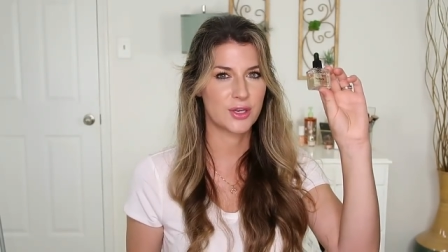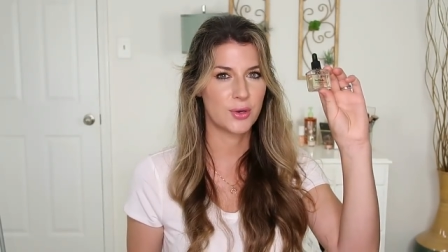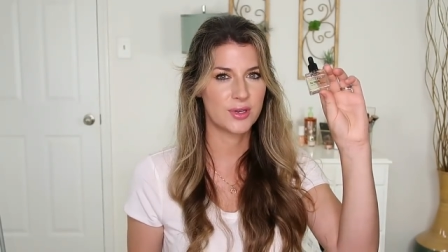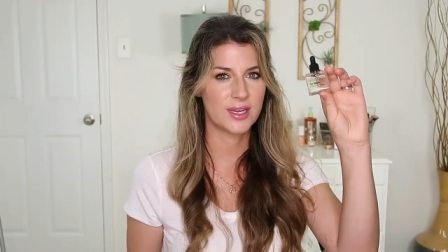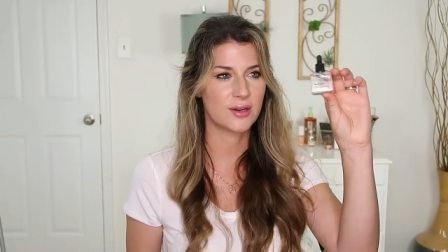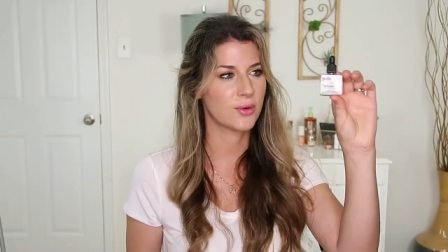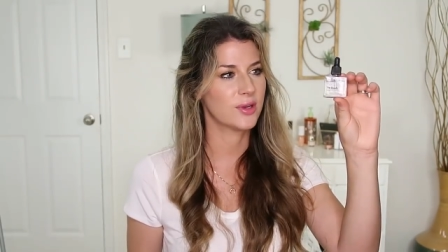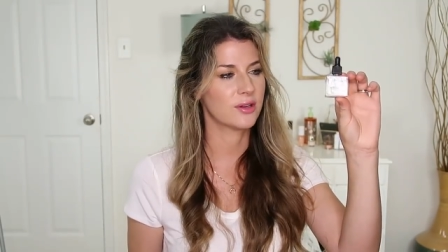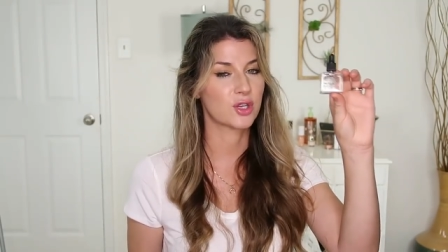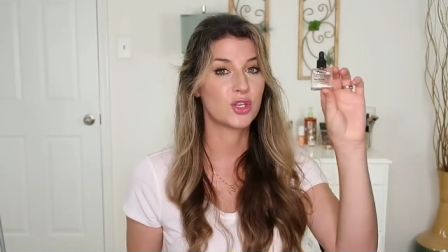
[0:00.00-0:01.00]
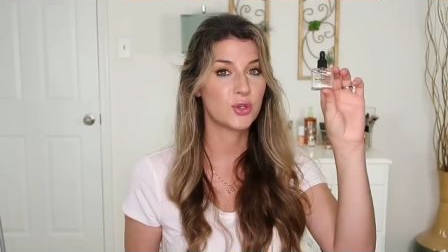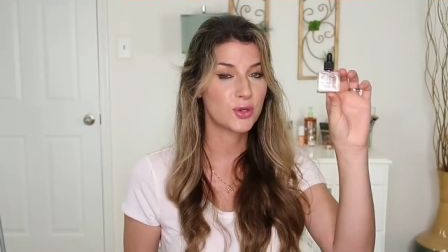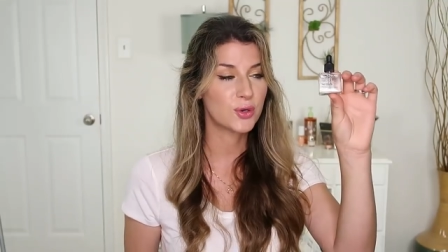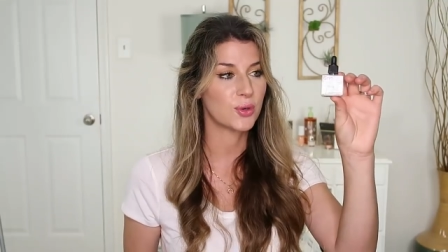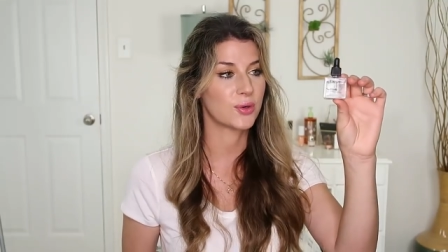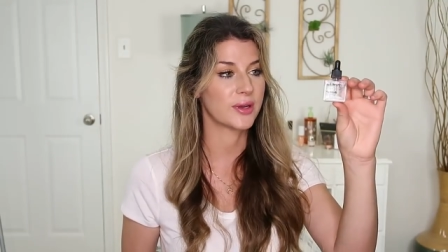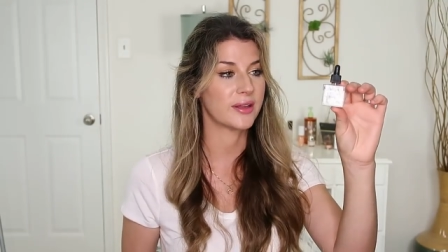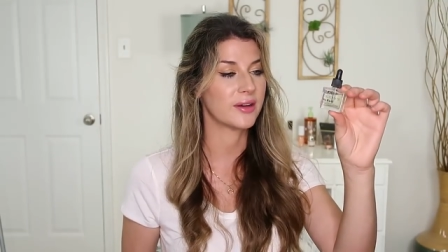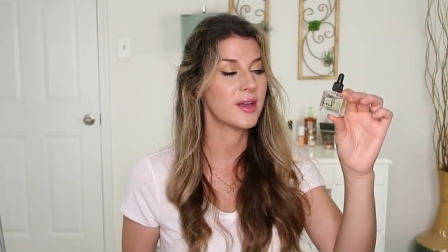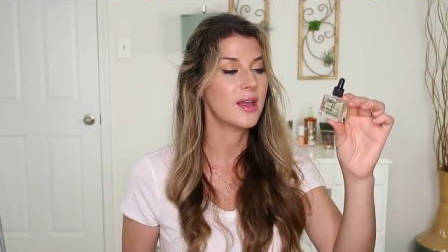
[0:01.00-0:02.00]
it's a coconut oil cuticle
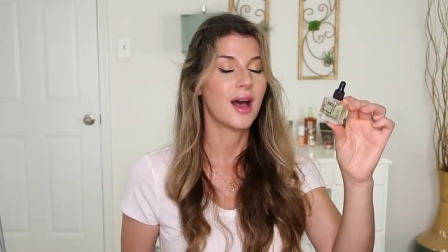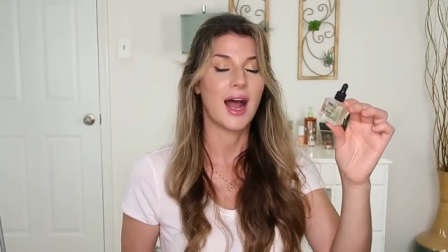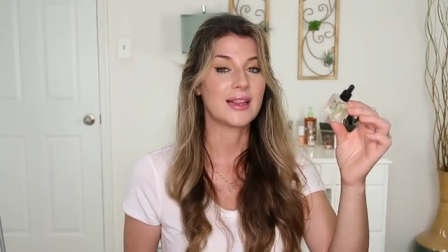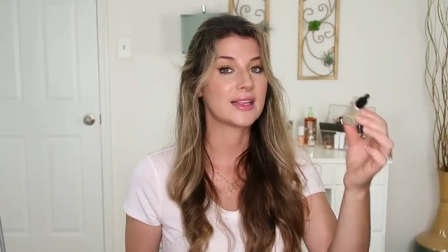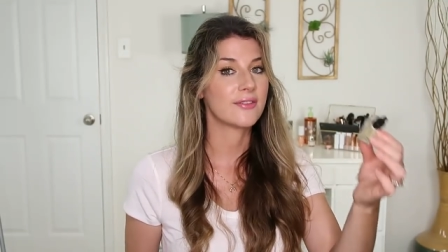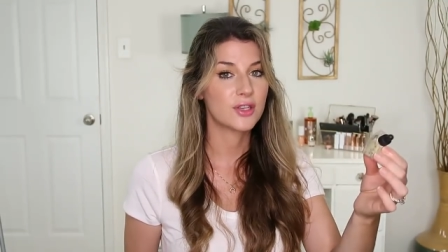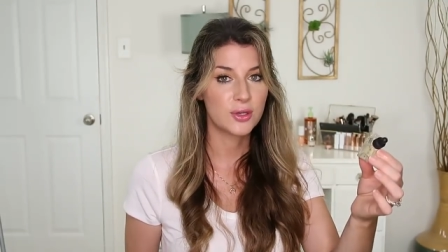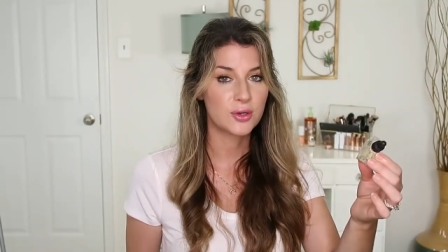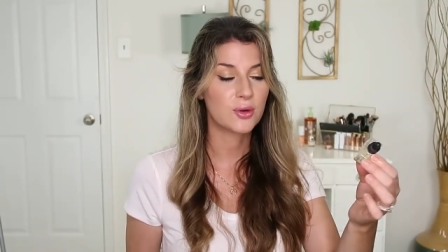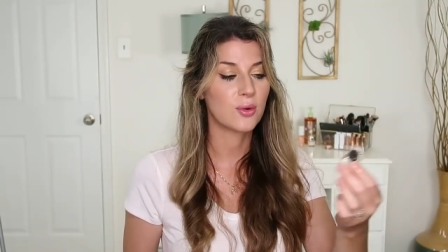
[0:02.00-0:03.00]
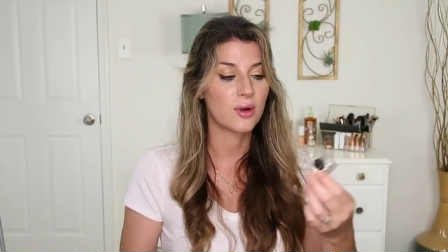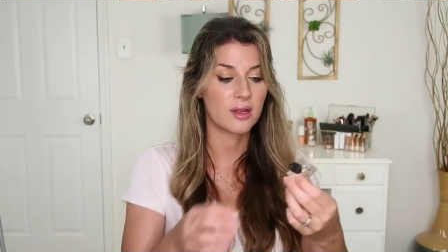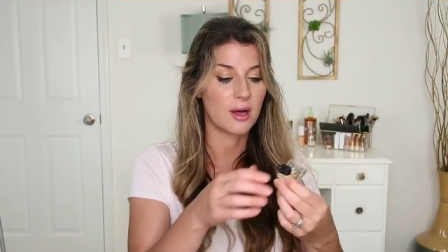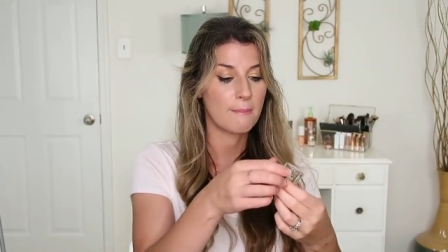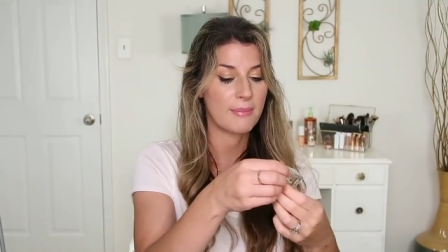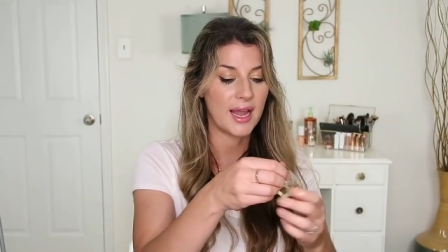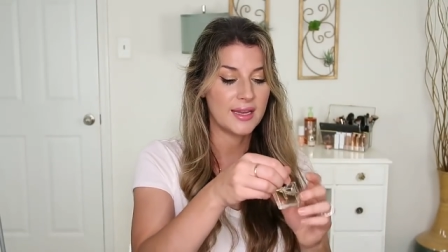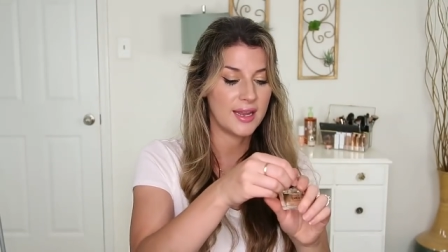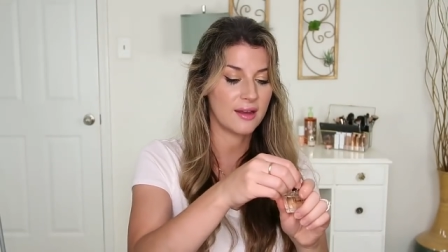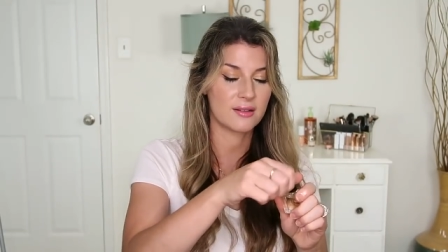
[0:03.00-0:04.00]
oil i love a cuticle oil
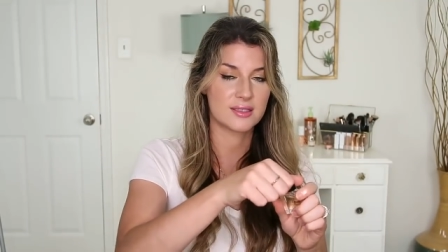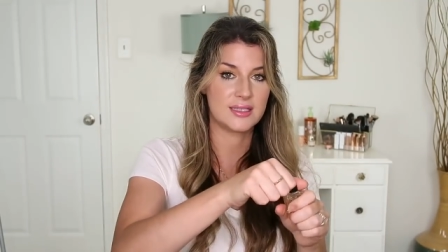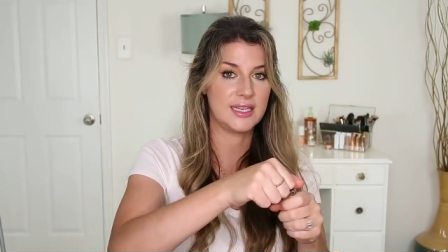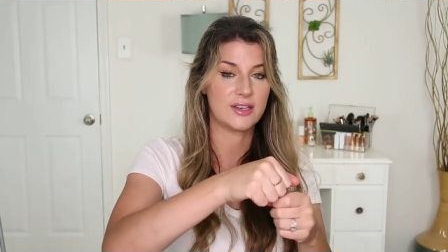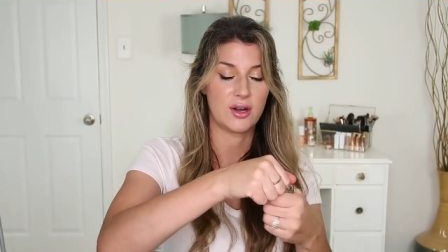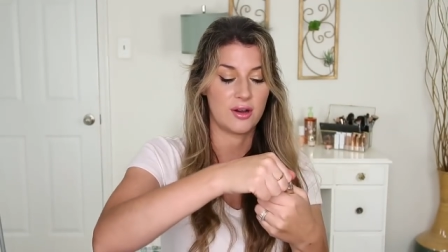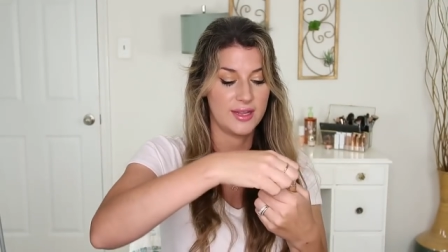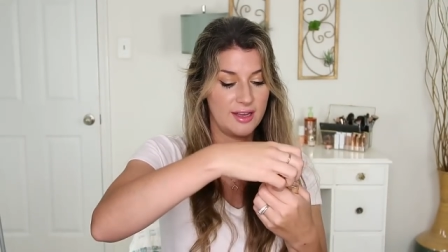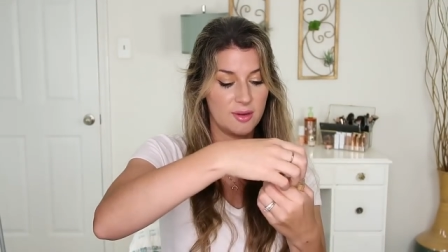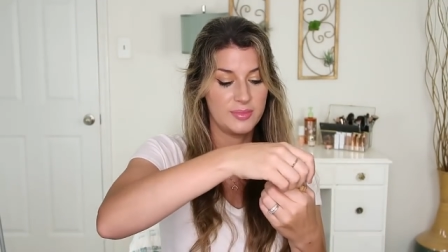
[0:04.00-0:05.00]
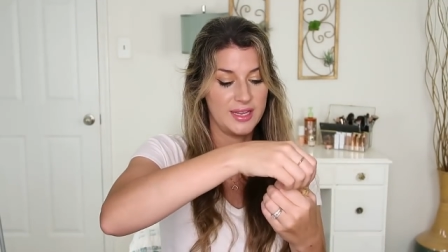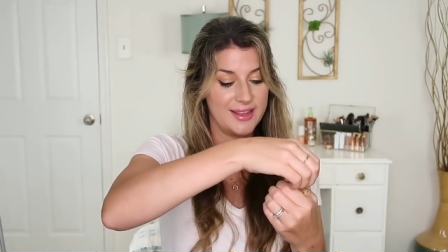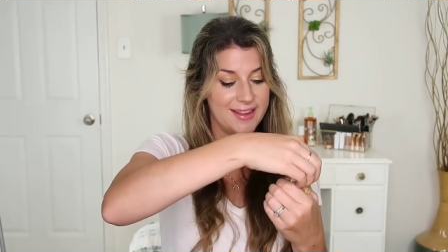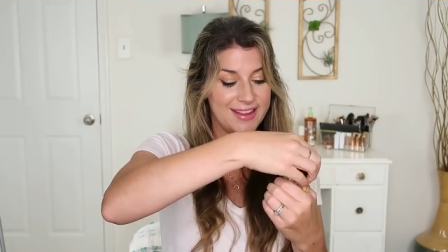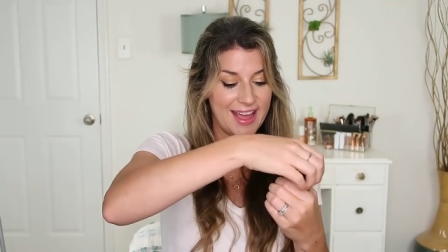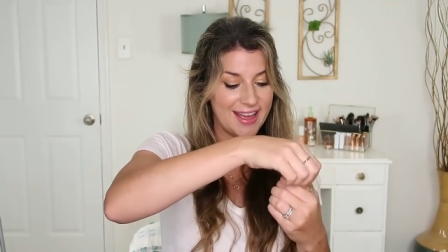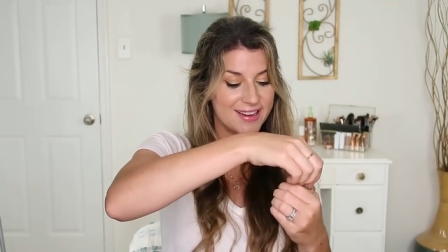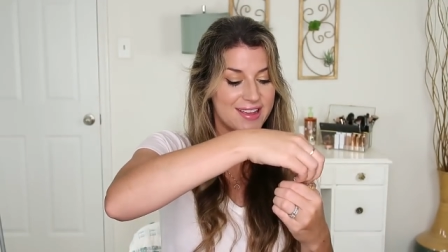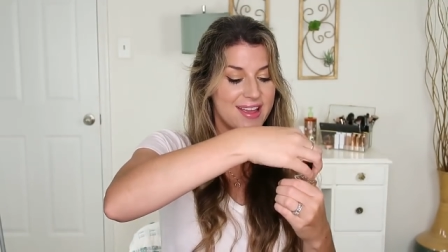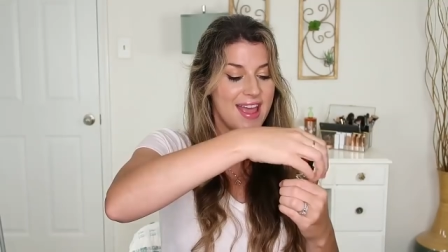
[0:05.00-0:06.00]
my nails need all the help they can
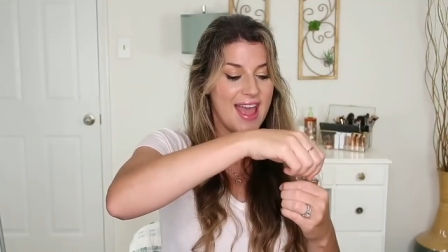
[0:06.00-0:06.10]
get